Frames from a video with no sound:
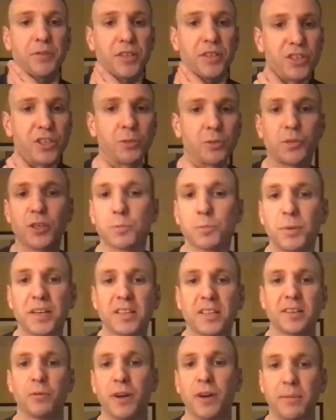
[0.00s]
Just just
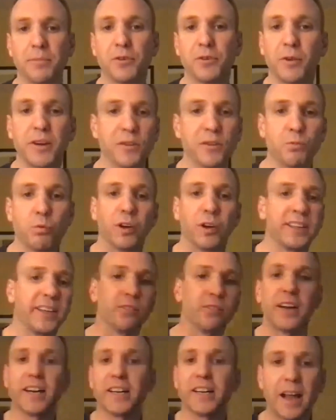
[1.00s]
because what I'm doing is working
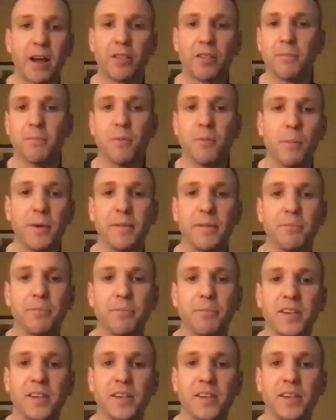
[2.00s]
right now in the moment